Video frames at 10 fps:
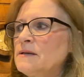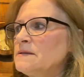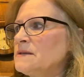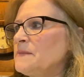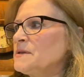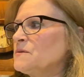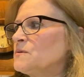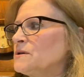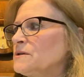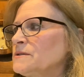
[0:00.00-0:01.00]
some of the
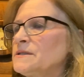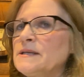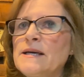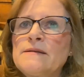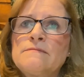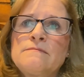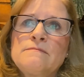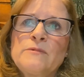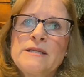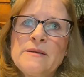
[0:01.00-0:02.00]
words that
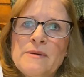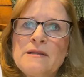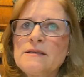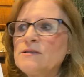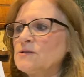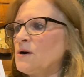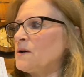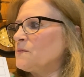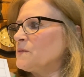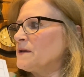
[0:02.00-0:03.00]
we typically
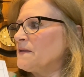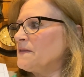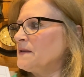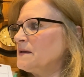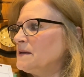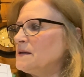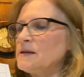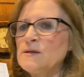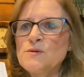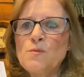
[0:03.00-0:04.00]
start with
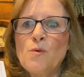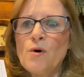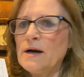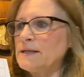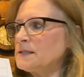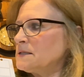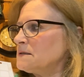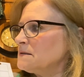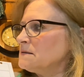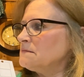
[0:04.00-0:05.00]
is
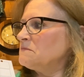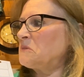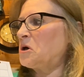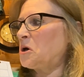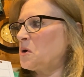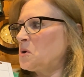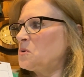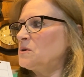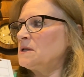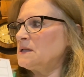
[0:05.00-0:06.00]
want,
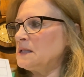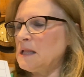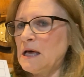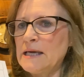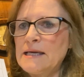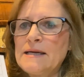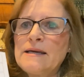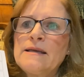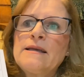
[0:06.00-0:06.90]
go, like.